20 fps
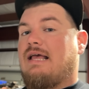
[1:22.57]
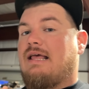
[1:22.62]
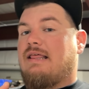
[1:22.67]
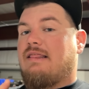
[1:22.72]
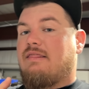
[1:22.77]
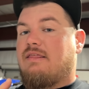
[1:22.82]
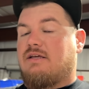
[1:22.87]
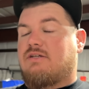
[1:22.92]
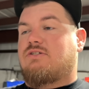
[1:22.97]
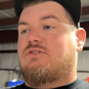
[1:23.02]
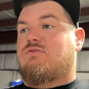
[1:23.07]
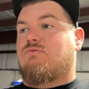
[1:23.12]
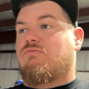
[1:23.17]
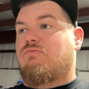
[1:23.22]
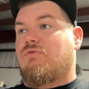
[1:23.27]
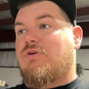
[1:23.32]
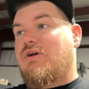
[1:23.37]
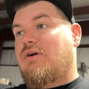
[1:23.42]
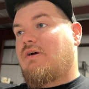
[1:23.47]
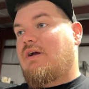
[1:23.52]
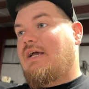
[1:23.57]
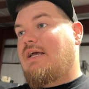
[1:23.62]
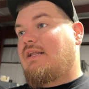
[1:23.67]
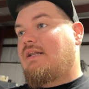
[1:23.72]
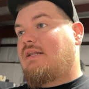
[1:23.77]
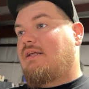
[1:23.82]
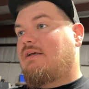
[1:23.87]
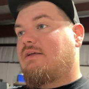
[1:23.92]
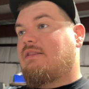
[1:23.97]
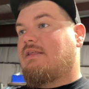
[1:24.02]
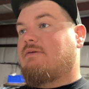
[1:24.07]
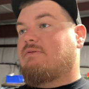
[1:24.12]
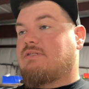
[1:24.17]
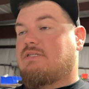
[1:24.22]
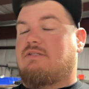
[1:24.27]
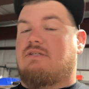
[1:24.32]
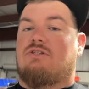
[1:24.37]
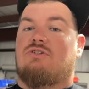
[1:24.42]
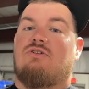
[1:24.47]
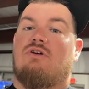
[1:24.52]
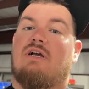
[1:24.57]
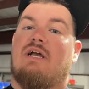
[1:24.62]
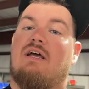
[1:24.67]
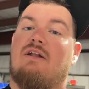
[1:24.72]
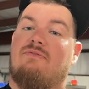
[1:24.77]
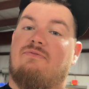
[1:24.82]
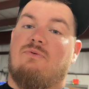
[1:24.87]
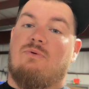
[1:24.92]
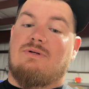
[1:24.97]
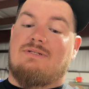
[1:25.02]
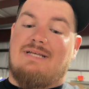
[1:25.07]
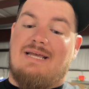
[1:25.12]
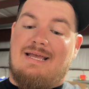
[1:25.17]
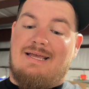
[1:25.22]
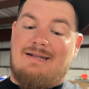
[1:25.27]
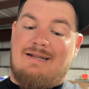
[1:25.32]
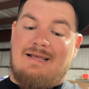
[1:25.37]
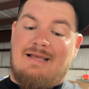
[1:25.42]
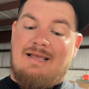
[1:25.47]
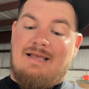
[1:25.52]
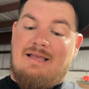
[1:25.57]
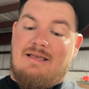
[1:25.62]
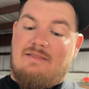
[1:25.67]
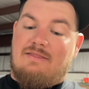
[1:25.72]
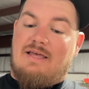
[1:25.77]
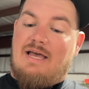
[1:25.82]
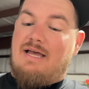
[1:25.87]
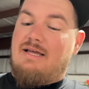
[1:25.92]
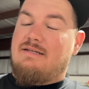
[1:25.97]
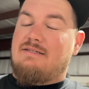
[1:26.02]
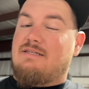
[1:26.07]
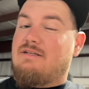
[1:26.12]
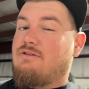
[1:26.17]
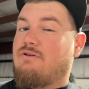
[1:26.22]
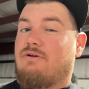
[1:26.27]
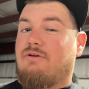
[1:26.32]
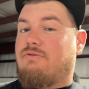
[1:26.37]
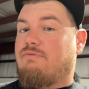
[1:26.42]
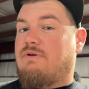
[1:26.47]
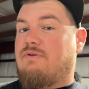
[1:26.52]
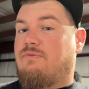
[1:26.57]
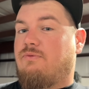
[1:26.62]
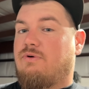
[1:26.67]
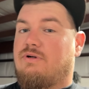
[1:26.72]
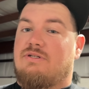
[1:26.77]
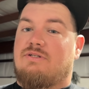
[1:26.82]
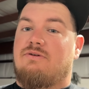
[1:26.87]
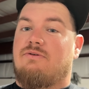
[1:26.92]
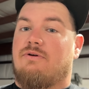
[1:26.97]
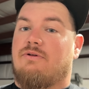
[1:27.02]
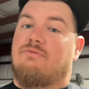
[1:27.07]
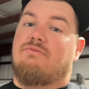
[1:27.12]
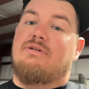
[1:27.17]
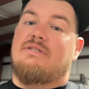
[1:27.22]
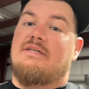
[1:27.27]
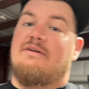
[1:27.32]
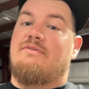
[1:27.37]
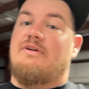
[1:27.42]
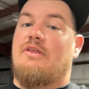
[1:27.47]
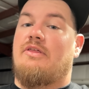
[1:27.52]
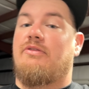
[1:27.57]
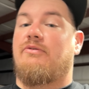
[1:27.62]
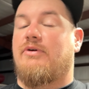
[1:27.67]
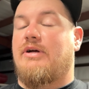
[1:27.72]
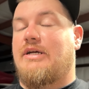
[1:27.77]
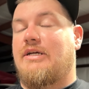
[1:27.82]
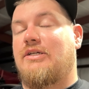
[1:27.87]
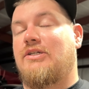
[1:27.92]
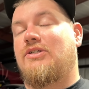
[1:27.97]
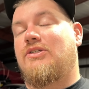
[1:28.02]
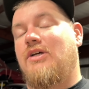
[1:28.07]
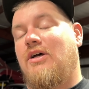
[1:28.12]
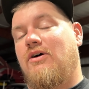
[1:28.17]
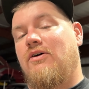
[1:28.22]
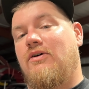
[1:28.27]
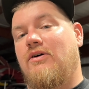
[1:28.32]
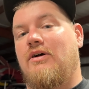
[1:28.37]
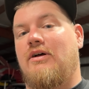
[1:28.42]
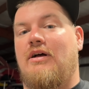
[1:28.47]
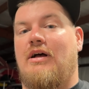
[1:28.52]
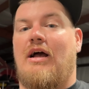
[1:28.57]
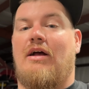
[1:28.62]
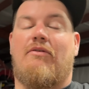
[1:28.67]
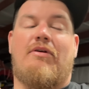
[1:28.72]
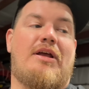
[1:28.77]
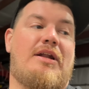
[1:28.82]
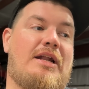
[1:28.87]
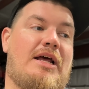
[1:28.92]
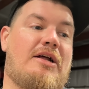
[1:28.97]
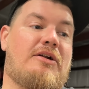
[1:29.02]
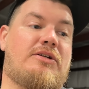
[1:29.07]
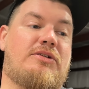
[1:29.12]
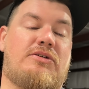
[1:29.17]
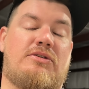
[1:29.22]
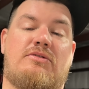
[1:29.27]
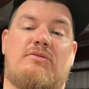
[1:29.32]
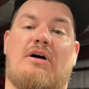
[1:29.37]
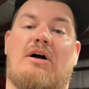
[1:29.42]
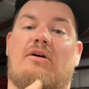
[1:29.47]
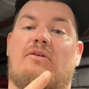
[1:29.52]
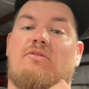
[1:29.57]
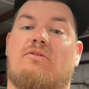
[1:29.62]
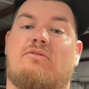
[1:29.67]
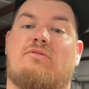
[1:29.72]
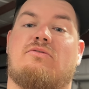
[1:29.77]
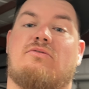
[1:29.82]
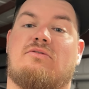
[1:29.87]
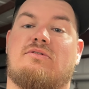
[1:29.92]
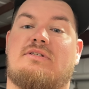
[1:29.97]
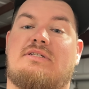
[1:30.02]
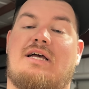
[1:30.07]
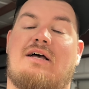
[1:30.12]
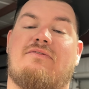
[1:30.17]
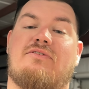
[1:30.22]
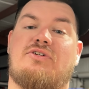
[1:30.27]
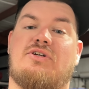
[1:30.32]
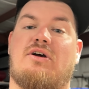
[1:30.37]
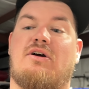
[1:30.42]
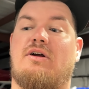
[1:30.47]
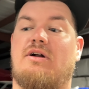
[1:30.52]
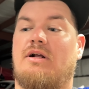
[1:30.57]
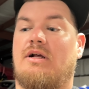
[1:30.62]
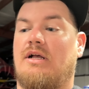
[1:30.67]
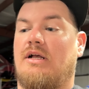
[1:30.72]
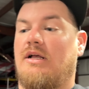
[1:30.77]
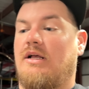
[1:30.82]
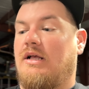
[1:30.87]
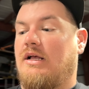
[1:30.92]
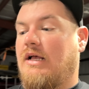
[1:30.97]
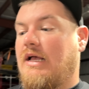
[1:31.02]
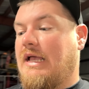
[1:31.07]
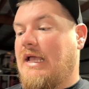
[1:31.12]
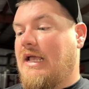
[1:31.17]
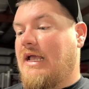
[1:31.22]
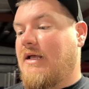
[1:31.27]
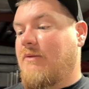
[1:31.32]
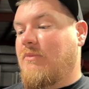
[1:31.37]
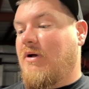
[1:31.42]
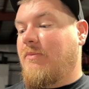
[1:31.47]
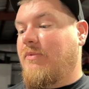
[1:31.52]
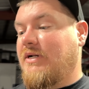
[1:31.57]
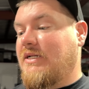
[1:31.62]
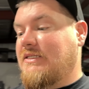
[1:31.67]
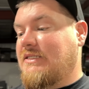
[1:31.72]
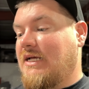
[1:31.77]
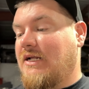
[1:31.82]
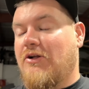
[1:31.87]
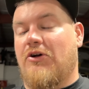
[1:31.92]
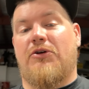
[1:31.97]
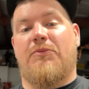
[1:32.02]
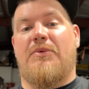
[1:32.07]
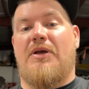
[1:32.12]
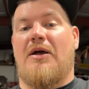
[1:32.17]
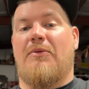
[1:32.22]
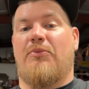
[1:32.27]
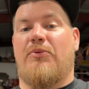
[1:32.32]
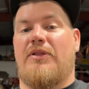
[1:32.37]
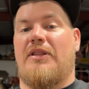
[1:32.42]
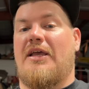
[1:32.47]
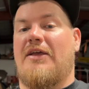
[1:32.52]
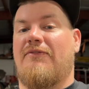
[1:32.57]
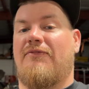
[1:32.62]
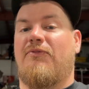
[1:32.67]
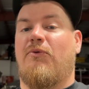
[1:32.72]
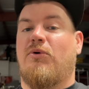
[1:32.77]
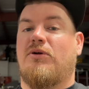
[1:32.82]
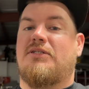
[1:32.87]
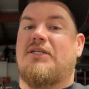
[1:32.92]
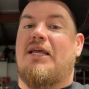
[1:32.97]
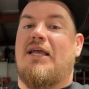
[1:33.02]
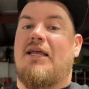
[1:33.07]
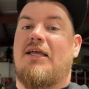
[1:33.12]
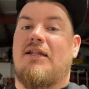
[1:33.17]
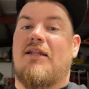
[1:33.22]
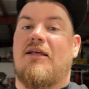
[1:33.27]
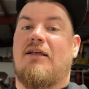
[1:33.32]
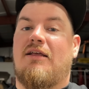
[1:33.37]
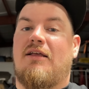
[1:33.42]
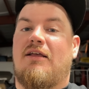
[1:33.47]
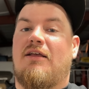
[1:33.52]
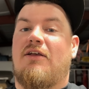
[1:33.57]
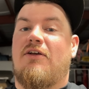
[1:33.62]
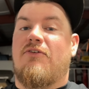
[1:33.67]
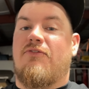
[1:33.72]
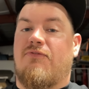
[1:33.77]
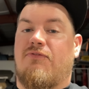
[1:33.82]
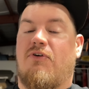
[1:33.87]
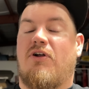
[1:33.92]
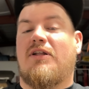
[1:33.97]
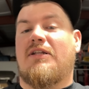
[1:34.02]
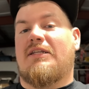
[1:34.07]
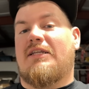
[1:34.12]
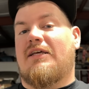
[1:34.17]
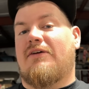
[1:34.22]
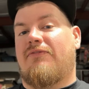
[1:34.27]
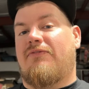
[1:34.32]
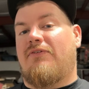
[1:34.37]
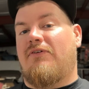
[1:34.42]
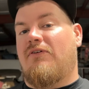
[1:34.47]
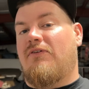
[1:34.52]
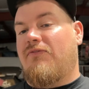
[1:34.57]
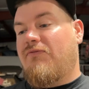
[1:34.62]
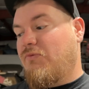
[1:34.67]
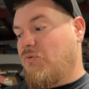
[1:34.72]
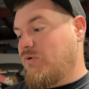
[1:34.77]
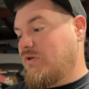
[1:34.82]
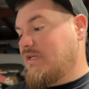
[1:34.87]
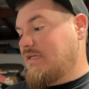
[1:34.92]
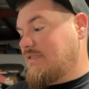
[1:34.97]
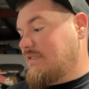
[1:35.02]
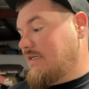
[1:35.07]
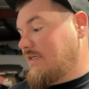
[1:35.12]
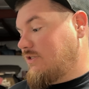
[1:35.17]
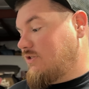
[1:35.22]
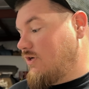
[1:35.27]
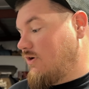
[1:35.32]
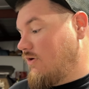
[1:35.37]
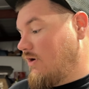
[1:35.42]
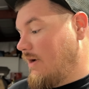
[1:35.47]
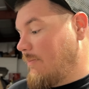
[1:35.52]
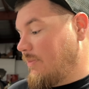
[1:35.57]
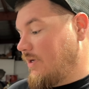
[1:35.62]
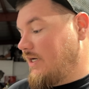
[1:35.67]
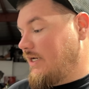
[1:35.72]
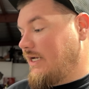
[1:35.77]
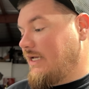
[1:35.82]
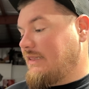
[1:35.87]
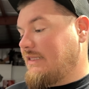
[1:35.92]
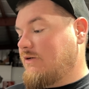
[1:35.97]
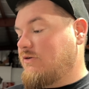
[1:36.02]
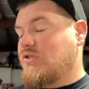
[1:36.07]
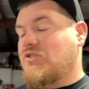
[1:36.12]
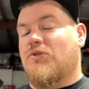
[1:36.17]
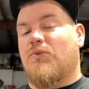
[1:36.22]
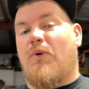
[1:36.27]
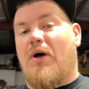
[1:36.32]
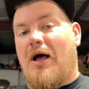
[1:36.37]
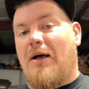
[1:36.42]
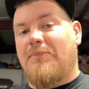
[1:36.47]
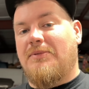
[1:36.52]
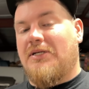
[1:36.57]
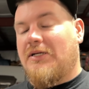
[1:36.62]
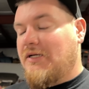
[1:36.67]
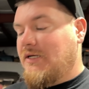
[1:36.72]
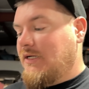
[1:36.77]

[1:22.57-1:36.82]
this rear end that was in this truck had a 410. That is either a 342 or 373. So I ran down to our local salvage yard, and my buddy's dad hooked me up with a 410 front diff for this thing. So I'm gonna get those swapped.